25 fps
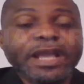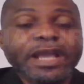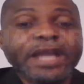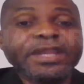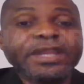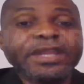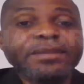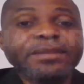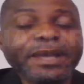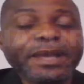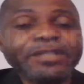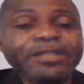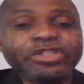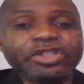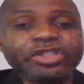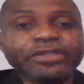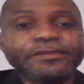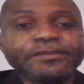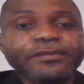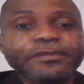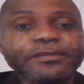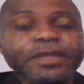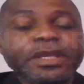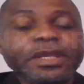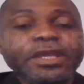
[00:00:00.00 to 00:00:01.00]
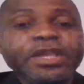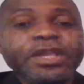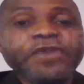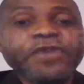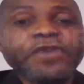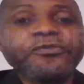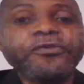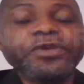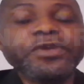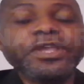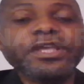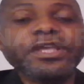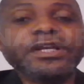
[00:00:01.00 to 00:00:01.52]
And imagine
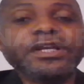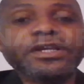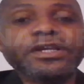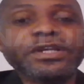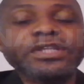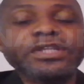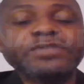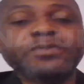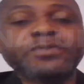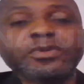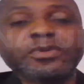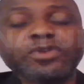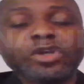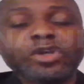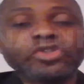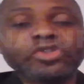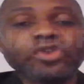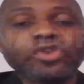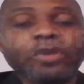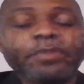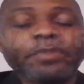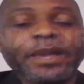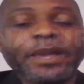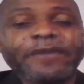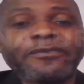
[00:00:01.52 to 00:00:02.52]
if we increase production